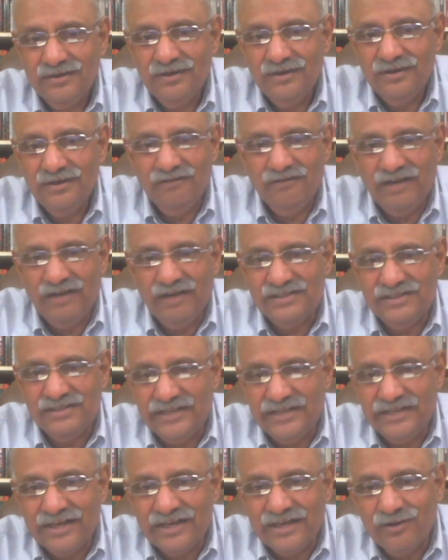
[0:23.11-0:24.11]
One is a
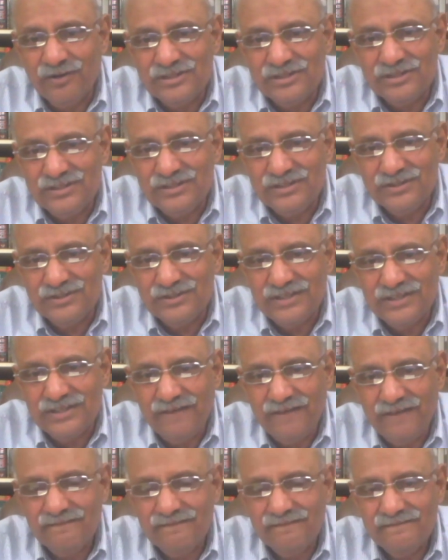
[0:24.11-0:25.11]
written Constitution
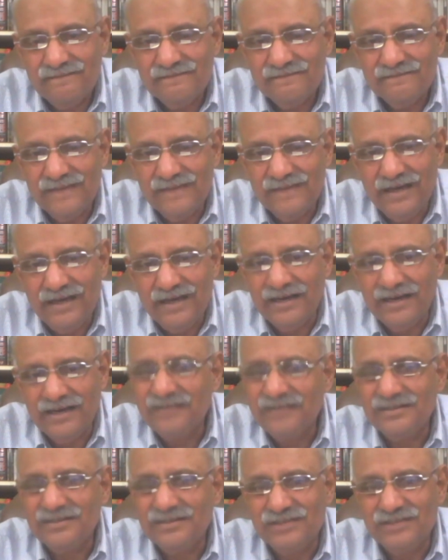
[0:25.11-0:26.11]
and another
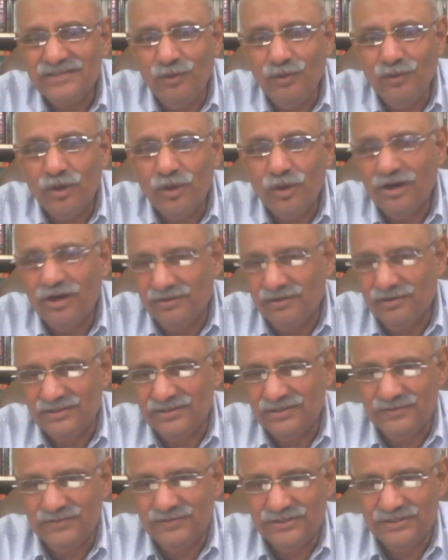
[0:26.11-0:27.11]
is an oral
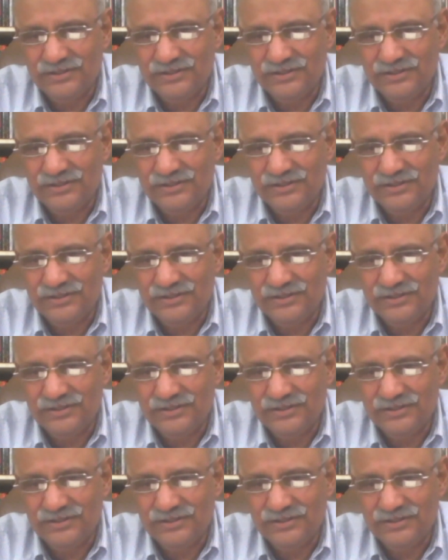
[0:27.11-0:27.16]
Constitution.